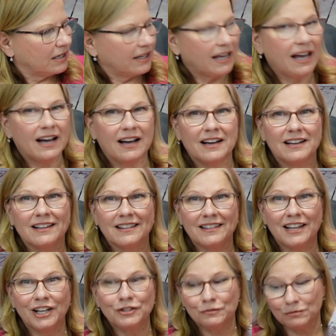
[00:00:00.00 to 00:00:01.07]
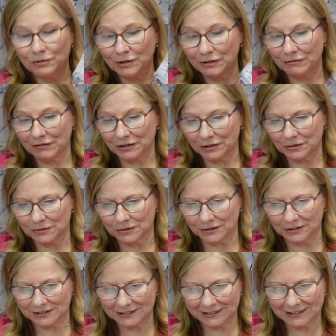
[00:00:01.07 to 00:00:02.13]
Yeah, that's really, really
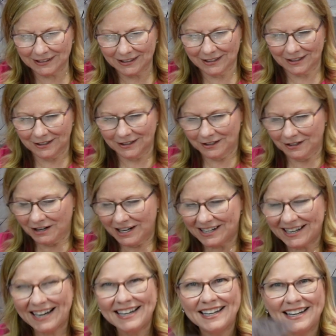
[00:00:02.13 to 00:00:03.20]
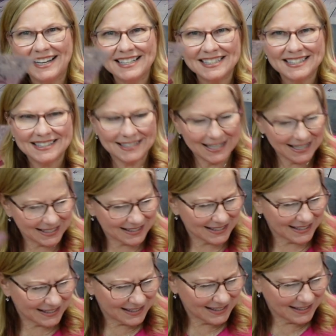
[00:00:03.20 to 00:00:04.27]
cool. 99
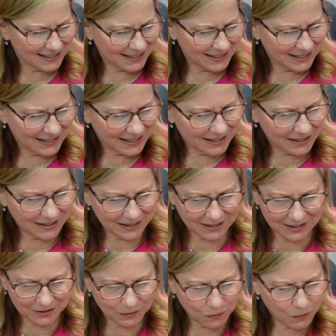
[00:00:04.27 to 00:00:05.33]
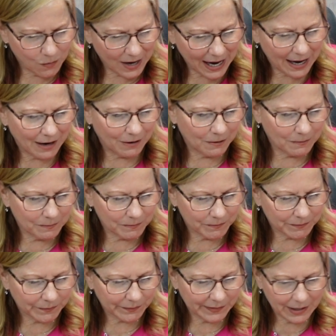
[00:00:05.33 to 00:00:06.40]
cents. Wow.
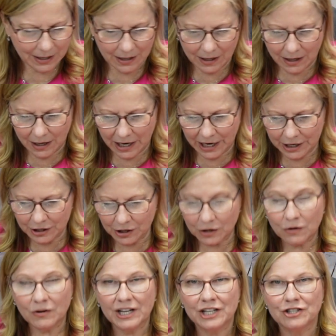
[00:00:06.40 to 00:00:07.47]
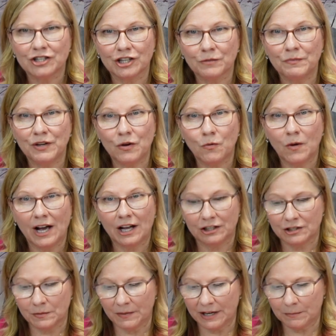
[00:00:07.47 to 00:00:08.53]
I know it took me a while
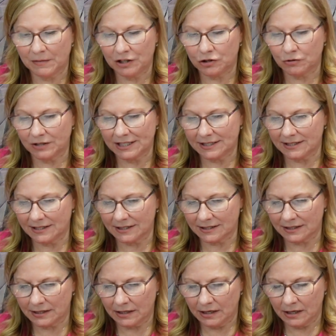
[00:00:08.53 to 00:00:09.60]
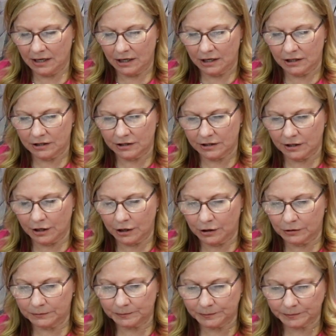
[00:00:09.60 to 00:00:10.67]
to make my choices. So
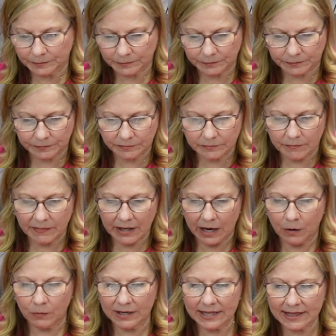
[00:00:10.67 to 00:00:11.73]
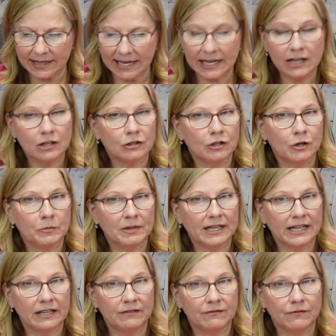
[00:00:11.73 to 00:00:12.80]
I want to thank
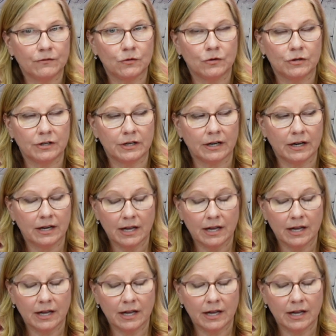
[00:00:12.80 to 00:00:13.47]
Globleland for